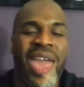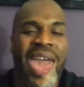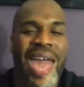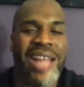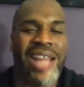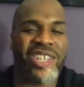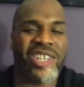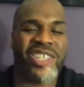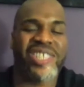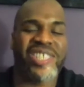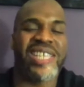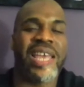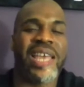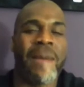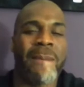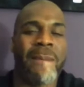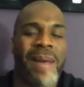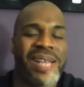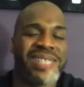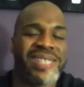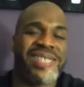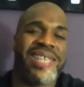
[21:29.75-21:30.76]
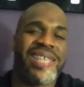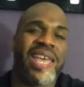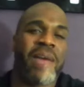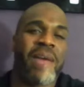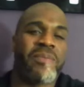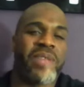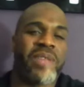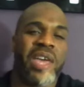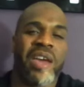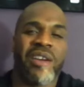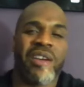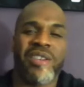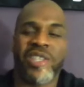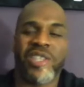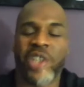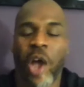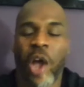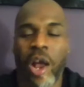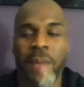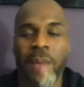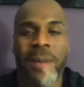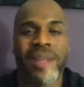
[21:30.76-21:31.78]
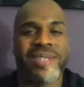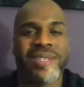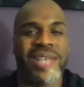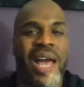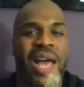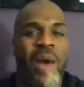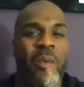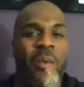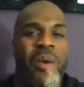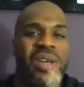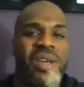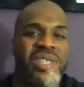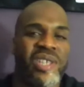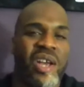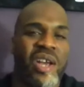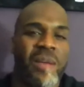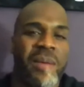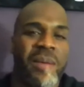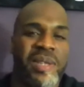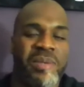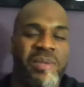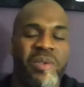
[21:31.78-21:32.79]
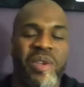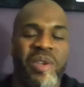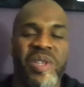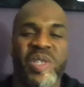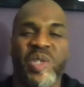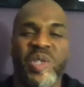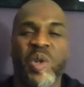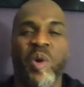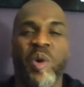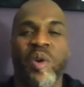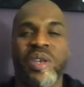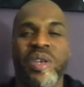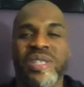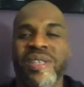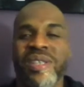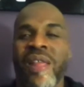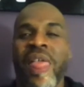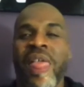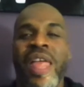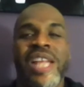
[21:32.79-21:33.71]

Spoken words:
And just seeing Mike Tenay up there talking about Don West, talking about some good stories,